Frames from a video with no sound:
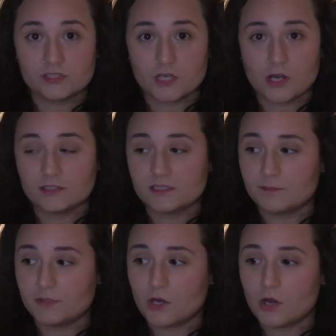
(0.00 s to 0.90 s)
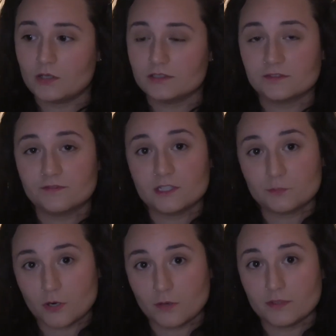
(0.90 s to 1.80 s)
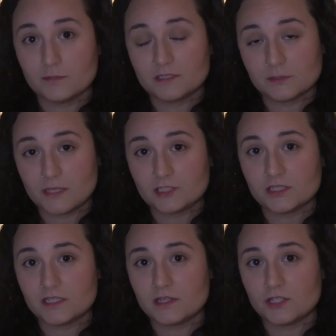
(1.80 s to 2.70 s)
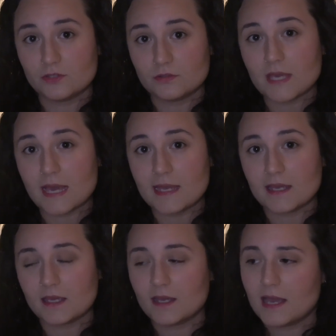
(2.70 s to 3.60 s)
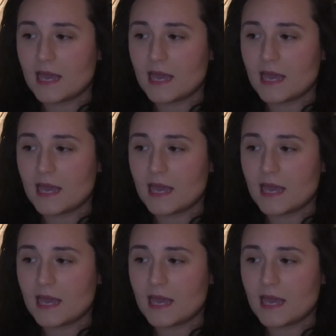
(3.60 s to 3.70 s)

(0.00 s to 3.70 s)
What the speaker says: started because of this problem, especially in the UK.